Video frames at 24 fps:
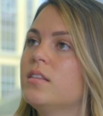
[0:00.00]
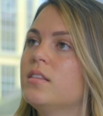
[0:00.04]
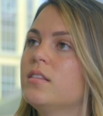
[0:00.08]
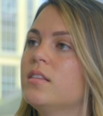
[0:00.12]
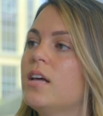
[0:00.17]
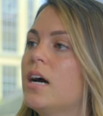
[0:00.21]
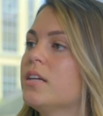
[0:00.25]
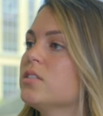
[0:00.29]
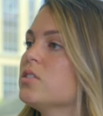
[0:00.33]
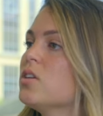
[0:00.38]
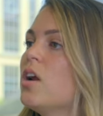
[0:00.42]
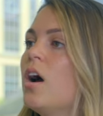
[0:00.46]

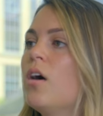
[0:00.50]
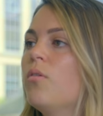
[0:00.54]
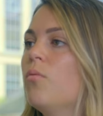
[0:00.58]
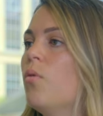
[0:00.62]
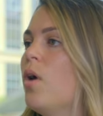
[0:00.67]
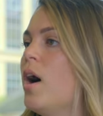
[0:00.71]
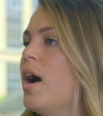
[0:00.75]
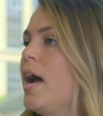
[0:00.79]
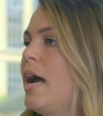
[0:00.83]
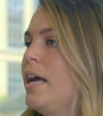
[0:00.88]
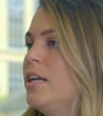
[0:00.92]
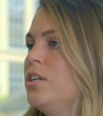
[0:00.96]
that's not
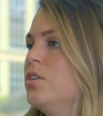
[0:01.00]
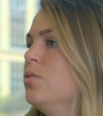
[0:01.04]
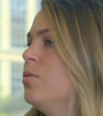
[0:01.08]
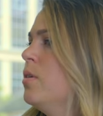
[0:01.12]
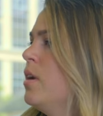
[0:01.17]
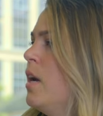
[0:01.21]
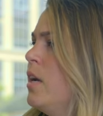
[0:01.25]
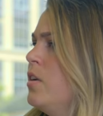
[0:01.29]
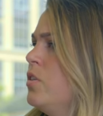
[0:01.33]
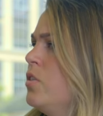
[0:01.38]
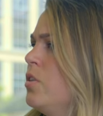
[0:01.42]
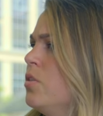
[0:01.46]
why i do what
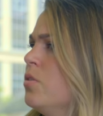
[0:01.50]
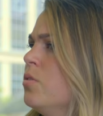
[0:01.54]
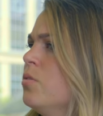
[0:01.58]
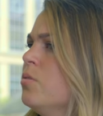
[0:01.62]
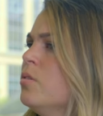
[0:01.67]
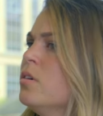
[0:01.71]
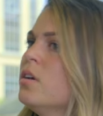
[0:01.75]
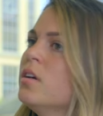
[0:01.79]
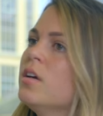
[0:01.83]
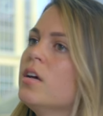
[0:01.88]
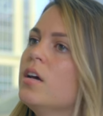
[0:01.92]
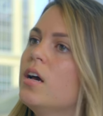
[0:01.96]
i
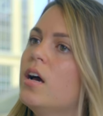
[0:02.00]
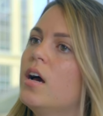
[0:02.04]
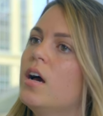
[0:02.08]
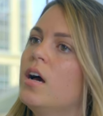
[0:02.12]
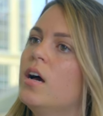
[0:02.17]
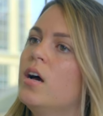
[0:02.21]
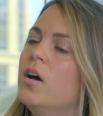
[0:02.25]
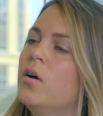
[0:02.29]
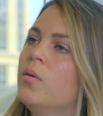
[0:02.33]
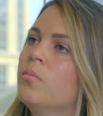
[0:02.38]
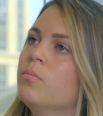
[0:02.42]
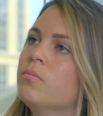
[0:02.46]
do
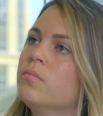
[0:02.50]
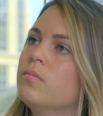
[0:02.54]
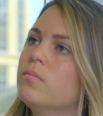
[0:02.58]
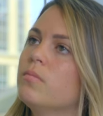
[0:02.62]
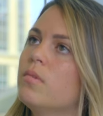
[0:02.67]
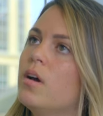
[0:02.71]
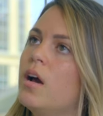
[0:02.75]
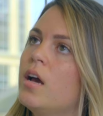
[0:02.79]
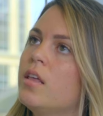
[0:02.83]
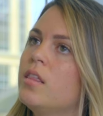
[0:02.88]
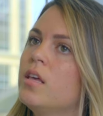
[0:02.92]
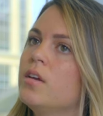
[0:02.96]
um,
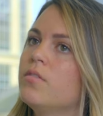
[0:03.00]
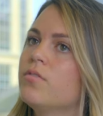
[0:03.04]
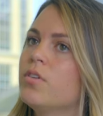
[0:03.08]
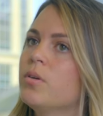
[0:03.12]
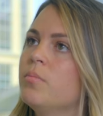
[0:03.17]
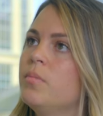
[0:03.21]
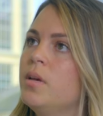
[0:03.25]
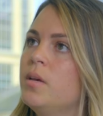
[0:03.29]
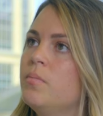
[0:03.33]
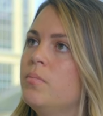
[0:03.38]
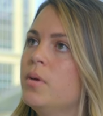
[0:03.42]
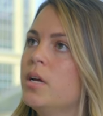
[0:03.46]
i think for
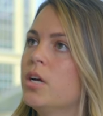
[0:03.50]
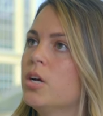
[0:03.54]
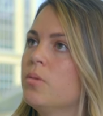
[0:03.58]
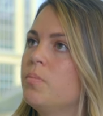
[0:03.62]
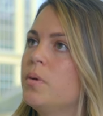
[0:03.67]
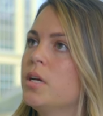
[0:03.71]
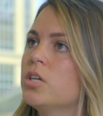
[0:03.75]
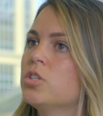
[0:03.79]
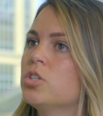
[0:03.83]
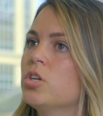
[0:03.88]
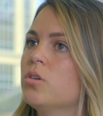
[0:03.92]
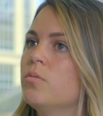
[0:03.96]
me bigger
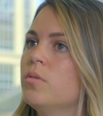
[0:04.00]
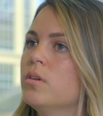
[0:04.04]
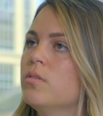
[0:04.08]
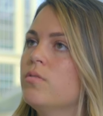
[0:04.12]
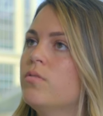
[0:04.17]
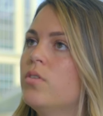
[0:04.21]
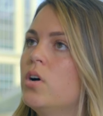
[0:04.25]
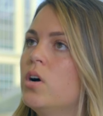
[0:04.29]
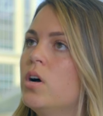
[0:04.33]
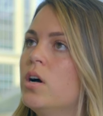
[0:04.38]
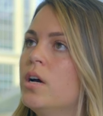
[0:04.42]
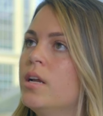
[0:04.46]
picture with
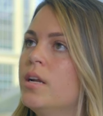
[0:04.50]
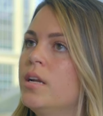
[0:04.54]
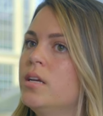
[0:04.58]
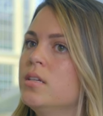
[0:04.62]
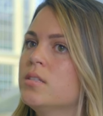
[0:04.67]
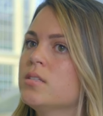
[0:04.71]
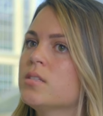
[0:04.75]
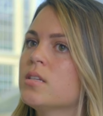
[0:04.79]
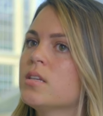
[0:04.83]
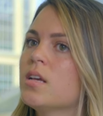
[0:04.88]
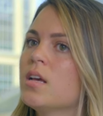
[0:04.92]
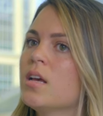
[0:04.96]
fawn
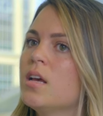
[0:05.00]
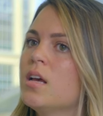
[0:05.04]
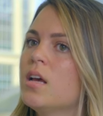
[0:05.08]
is